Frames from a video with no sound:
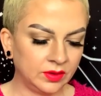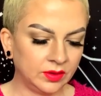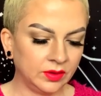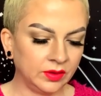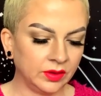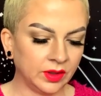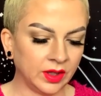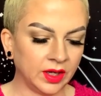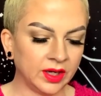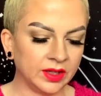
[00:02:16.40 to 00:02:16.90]

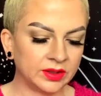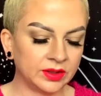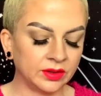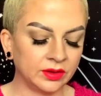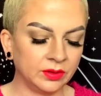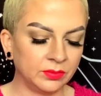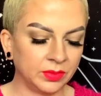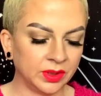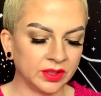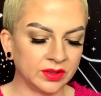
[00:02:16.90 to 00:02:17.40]
The hustle
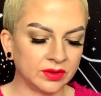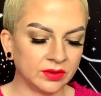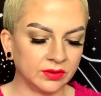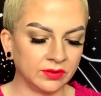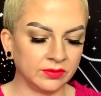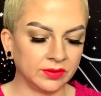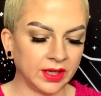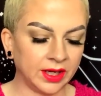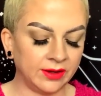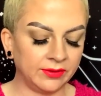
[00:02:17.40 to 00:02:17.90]
and bustle of
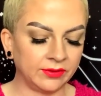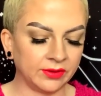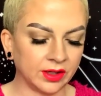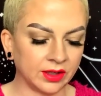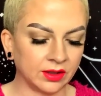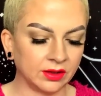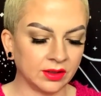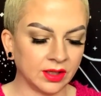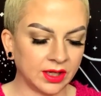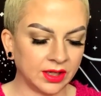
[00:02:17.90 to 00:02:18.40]
life got a
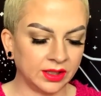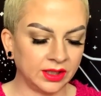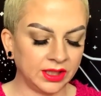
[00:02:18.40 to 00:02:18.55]
lot